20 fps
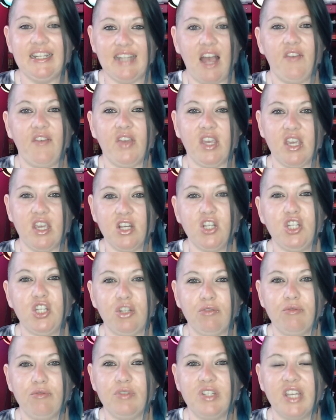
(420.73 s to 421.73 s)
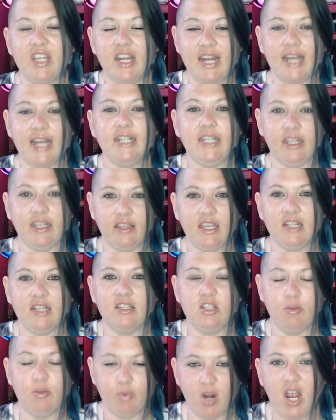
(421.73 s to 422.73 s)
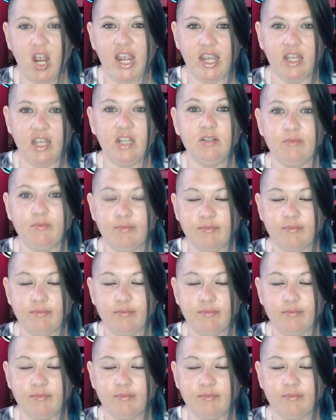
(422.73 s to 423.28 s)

having issues connecting things to Bryan.